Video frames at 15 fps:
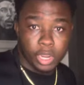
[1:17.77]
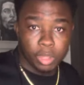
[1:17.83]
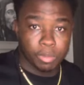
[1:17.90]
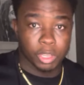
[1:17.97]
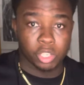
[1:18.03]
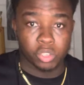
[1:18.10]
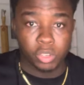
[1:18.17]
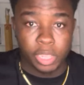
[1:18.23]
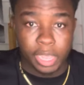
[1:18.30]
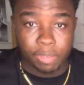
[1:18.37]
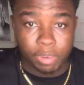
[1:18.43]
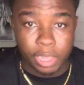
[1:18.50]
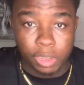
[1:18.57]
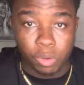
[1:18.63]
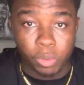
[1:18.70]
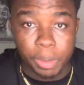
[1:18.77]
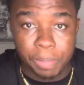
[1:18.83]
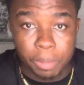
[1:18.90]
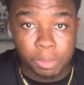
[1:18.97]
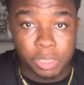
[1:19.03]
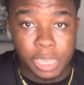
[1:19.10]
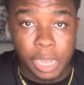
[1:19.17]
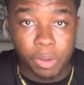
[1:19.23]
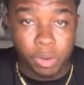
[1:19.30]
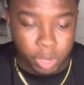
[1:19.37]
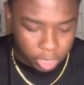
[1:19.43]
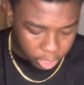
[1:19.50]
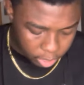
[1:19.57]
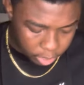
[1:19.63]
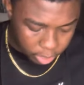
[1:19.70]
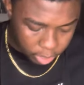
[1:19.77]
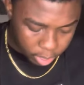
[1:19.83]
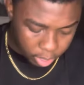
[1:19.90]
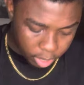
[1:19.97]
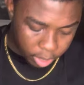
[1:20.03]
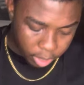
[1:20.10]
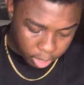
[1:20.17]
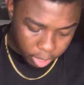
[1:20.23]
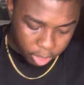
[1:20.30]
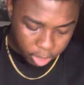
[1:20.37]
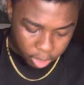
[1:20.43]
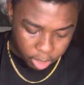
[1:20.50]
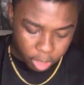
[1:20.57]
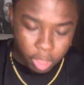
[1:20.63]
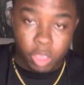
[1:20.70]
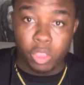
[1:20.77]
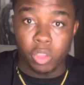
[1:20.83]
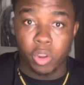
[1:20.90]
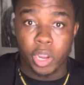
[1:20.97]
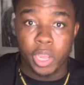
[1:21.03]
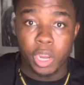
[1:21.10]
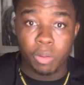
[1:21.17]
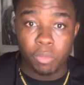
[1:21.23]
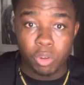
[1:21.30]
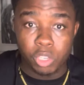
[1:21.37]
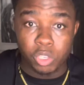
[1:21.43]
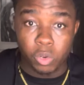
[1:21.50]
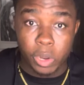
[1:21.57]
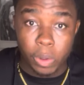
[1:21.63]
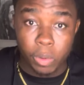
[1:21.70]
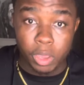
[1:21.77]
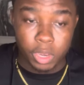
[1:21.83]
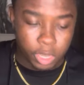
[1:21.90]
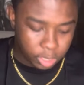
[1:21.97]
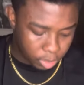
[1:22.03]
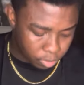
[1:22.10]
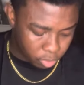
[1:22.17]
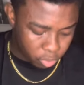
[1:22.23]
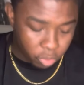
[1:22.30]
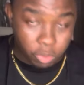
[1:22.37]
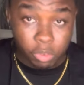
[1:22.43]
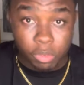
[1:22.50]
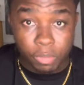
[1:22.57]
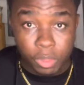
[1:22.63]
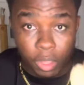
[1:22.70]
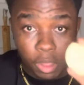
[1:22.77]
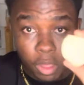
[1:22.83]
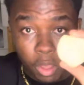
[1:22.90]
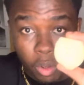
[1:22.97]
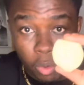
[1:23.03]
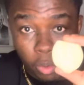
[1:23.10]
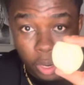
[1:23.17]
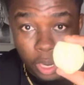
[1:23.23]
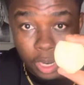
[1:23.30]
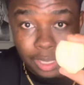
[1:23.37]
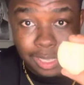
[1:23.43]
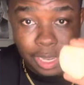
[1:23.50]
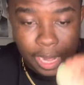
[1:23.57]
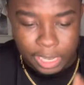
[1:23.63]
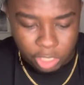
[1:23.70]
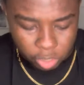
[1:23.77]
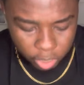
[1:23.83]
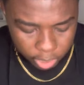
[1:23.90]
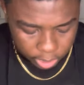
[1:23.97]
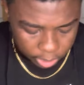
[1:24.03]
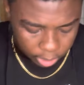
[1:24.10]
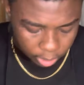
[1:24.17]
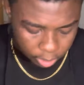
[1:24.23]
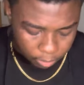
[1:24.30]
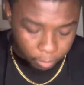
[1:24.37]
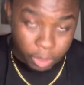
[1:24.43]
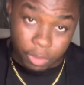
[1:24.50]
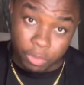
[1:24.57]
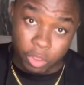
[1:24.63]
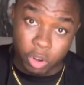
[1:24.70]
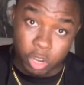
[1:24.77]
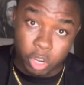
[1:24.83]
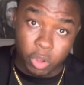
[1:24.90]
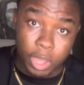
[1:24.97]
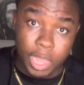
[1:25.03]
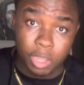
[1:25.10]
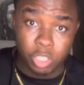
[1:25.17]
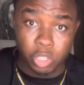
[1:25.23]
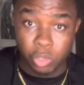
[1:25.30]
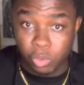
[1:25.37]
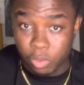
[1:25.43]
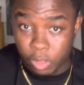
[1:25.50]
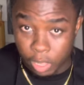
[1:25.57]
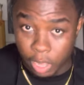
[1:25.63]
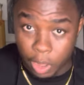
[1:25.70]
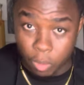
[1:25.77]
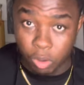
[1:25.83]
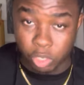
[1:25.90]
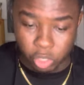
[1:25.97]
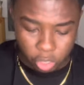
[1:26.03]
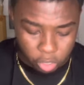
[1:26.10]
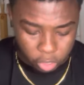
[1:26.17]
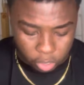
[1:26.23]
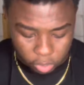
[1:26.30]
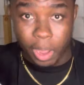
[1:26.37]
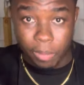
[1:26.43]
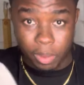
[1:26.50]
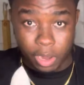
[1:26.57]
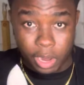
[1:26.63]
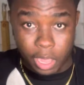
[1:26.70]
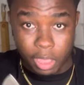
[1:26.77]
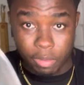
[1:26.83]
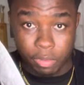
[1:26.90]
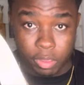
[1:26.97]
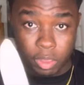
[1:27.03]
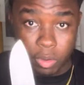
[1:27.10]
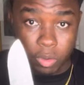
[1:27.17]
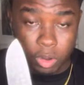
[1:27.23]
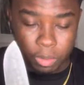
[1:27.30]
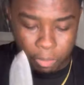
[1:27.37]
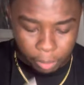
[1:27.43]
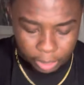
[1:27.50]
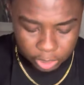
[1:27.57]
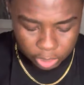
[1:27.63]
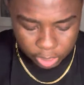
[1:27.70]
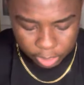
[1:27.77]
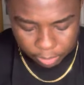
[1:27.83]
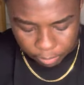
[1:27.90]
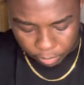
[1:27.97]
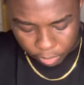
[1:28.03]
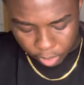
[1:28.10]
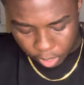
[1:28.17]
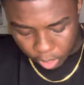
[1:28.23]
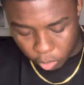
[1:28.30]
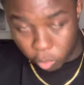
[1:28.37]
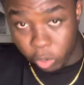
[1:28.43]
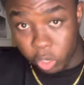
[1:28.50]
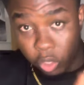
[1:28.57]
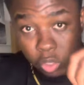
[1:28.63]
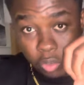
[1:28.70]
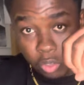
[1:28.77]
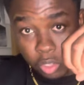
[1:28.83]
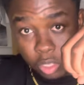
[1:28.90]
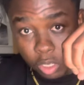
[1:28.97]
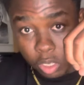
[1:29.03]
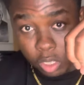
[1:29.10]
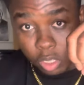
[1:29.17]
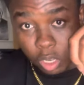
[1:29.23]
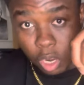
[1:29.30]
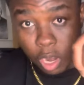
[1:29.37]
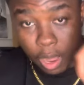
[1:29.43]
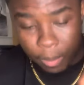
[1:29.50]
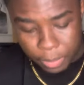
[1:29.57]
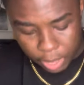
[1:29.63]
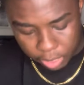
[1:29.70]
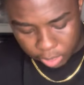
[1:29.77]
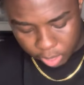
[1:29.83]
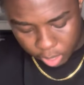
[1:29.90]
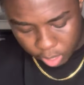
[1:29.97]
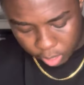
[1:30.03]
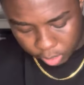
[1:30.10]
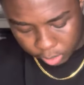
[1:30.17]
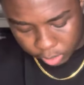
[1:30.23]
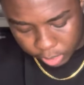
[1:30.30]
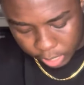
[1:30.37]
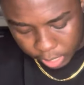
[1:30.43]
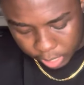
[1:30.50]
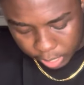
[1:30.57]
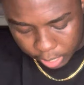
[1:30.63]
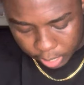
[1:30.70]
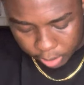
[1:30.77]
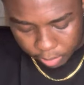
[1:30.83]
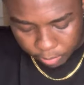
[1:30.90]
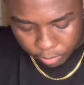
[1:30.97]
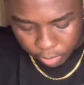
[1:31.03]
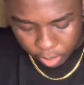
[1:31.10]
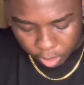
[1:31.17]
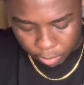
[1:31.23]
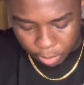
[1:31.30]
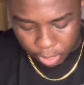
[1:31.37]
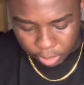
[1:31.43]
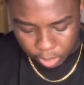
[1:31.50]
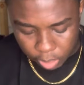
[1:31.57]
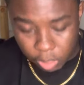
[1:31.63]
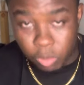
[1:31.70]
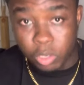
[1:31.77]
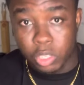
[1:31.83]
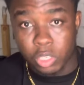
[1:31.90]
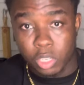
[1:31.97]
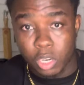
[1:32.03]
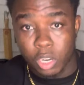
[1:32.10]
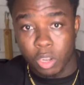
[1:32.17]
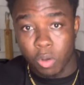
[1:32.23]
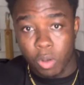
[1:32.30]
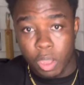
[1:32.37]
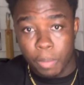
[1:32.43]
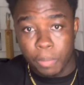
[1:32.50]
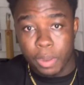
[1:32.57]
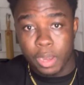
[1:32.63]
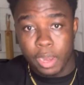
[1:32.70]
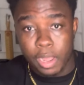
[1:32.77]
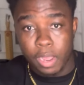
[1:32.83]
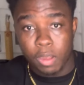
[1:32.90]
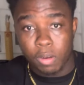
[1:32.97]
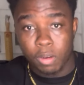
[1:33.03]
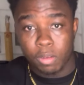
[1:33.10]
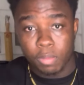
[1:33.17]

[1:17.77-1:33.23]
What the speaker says: it, make sure you have like a wet paper towel under your cutting board so that way it doesn't move. We're going to slice our onion. If you don't know how to, I will show you. Have your knife. You want to pinch it. You want to use the claw method. Set it here. Basically, we're just going to go up and down